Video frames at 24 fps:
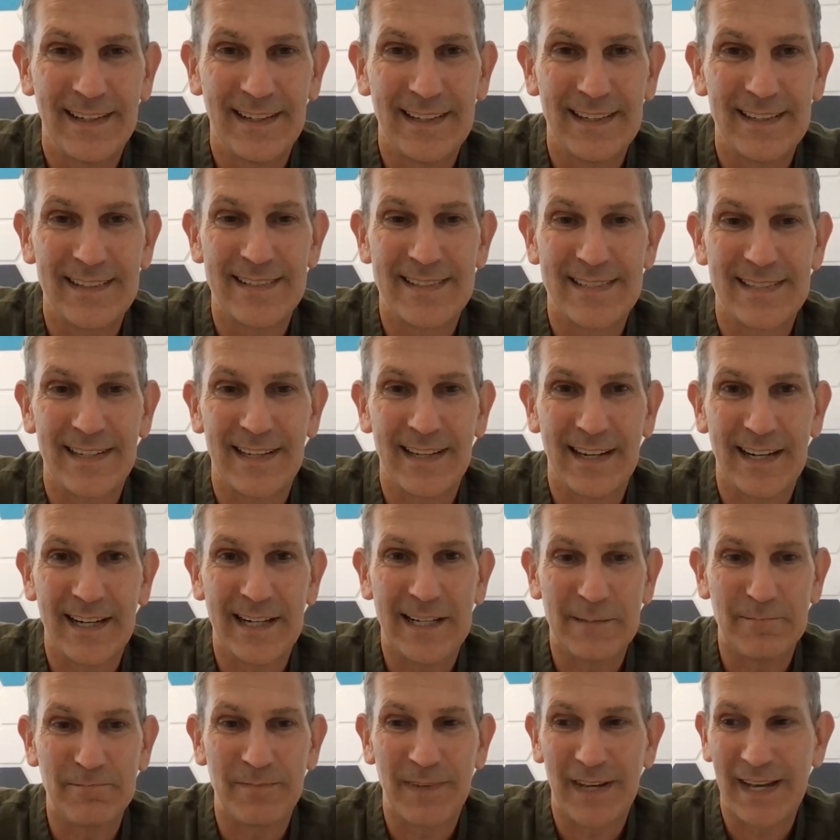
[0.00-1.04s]
And
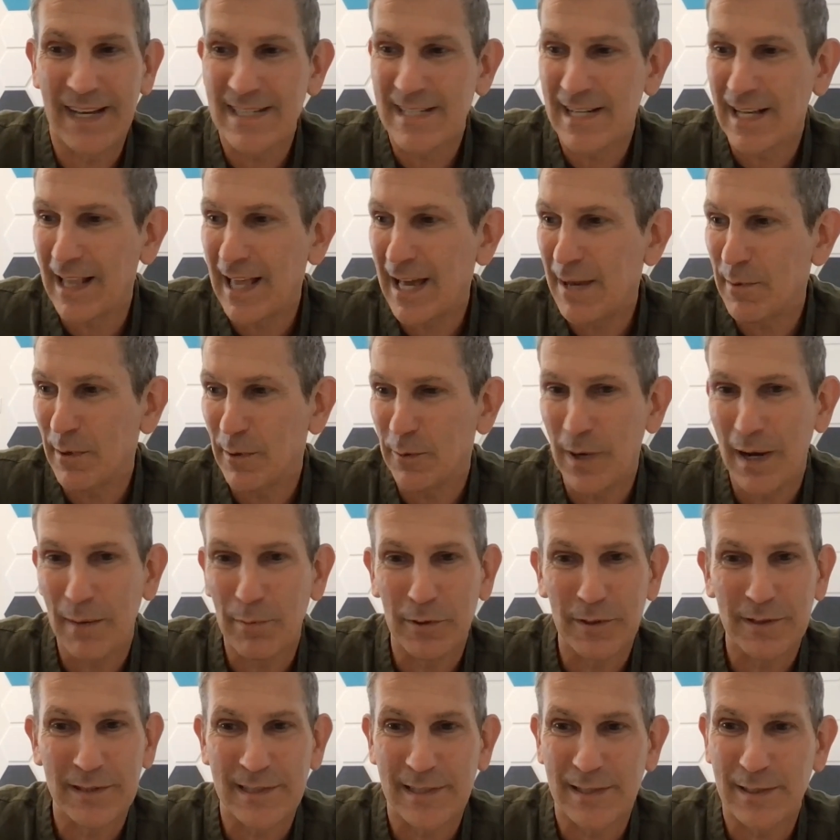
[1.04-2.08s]
as climate
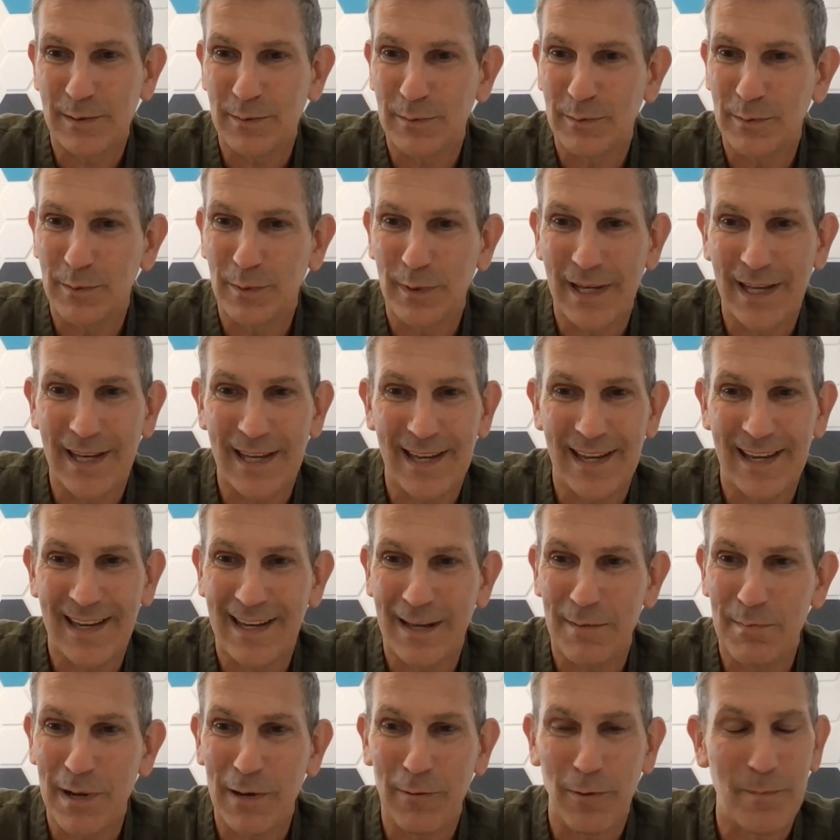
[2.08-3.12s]
rebels, we
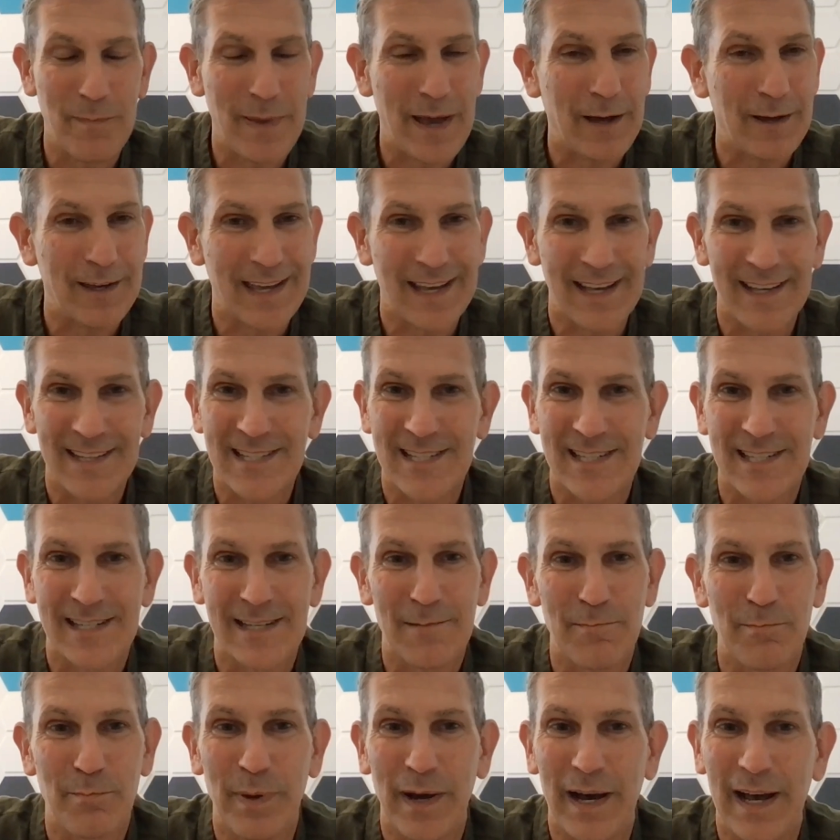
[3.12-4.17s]
can be
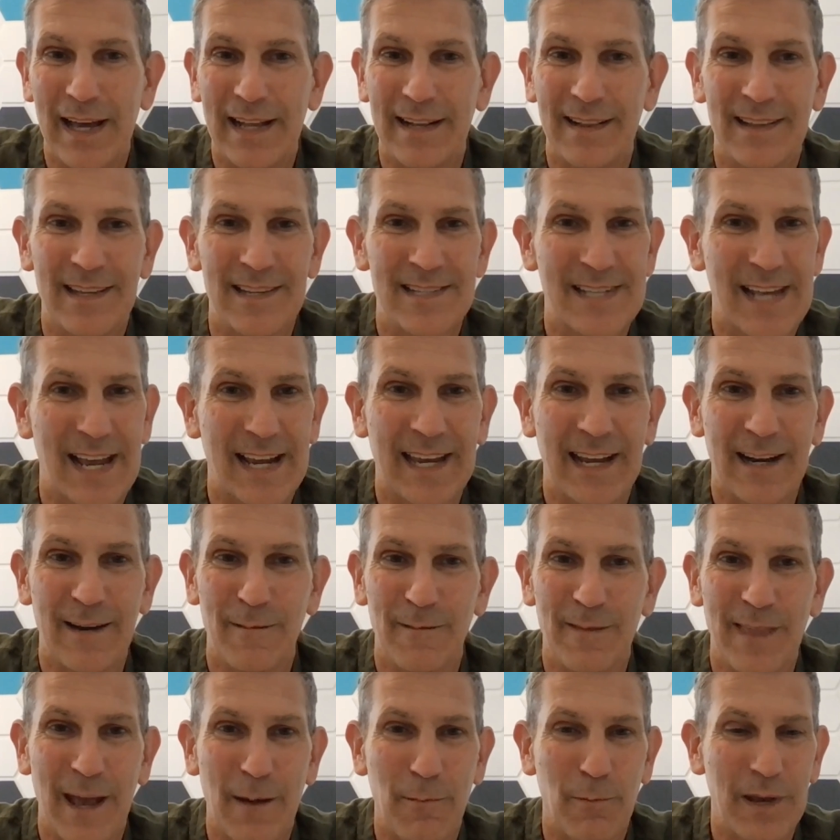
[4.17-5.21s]
rebellious, but the
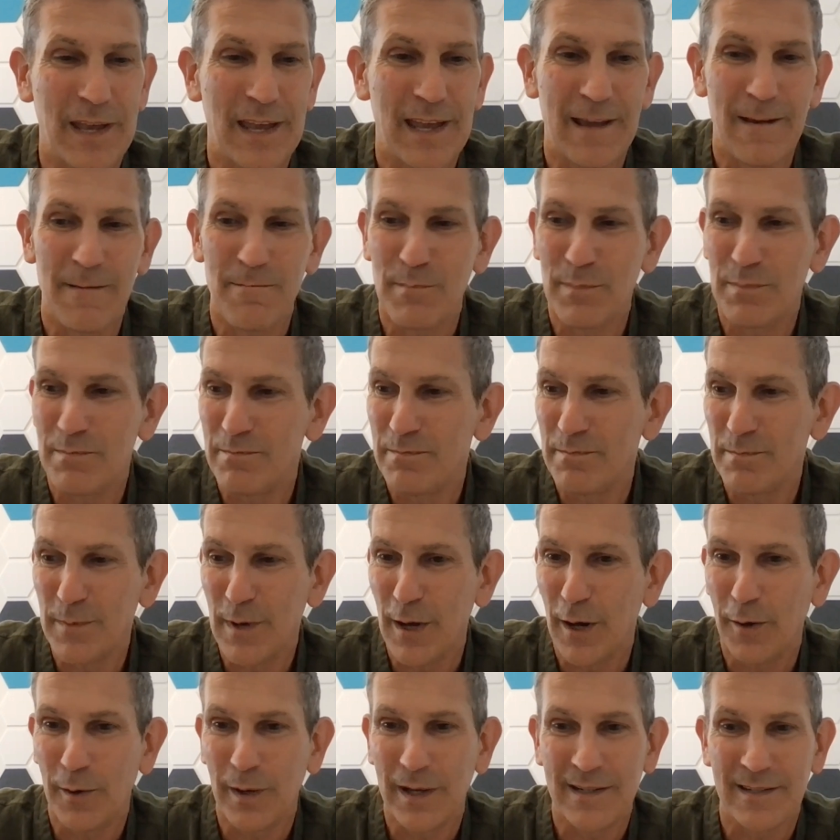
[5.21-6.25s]
second that we
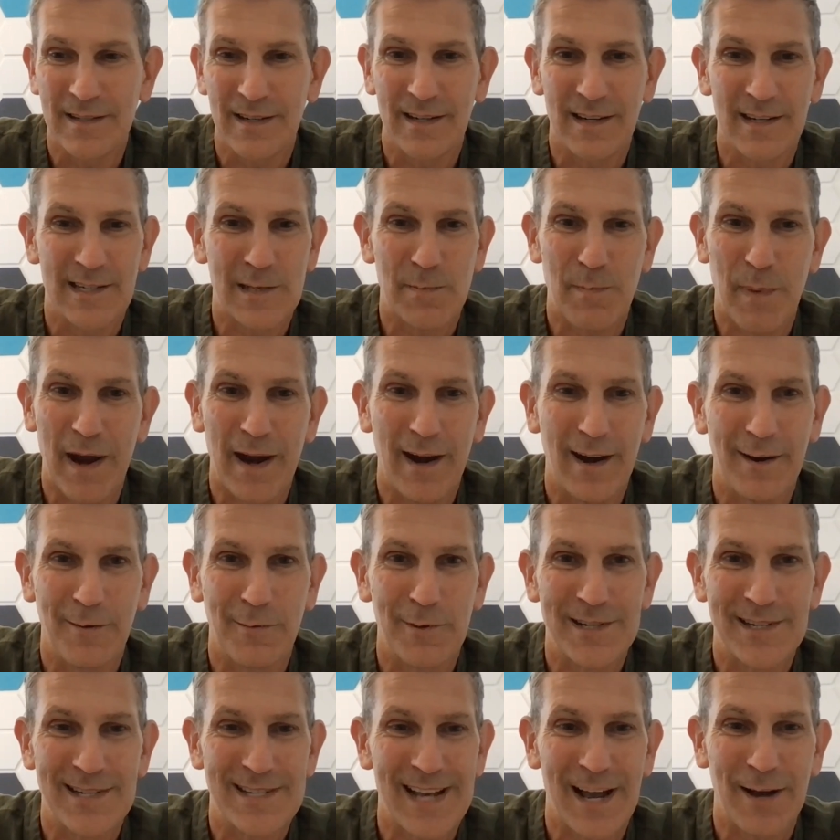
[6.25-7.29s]
go into despair,
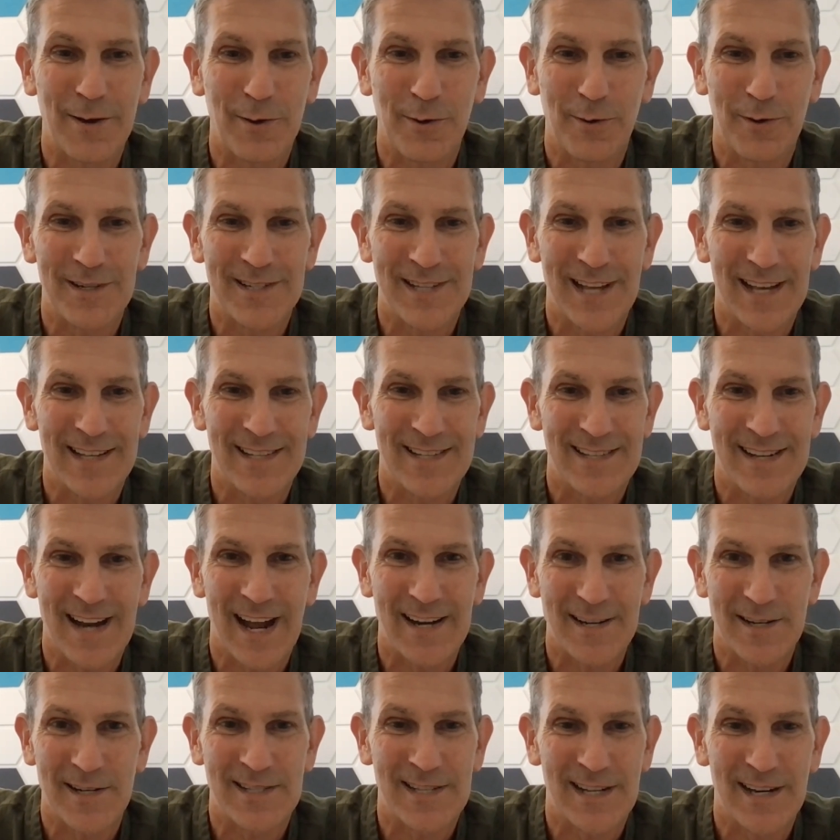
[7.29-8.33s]
which, as Al Gore says, is
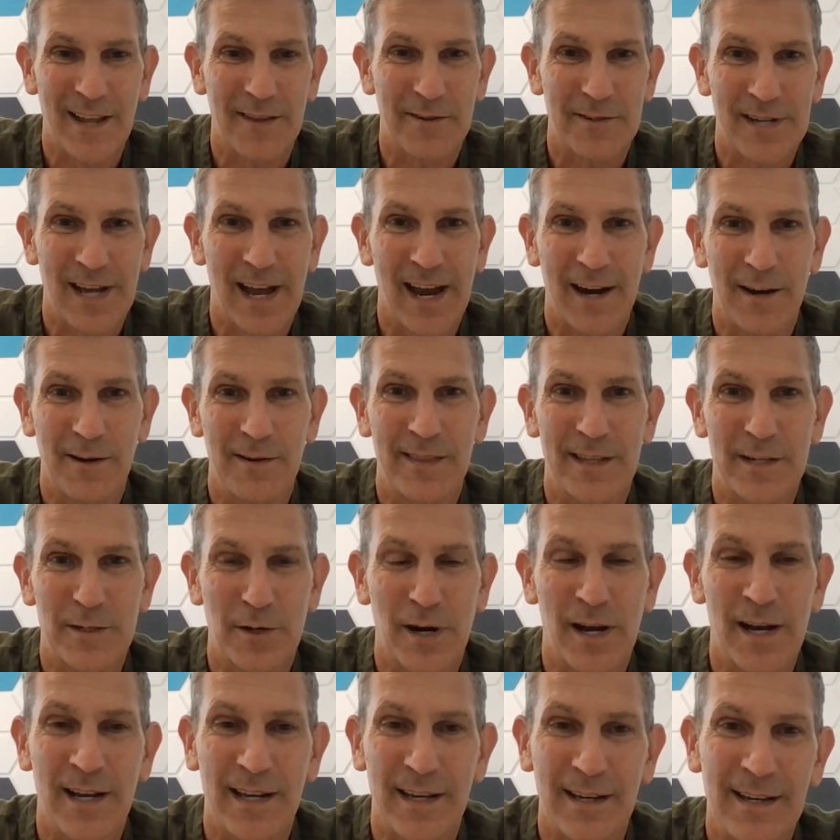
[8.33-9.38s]
not just another tire in the
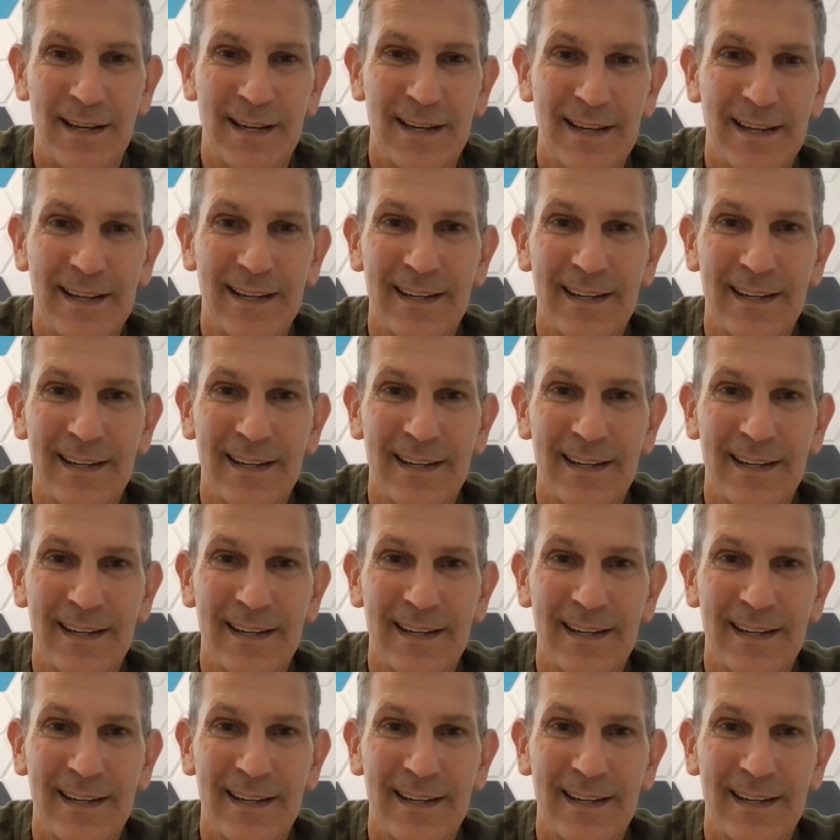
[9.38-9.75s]
trunk,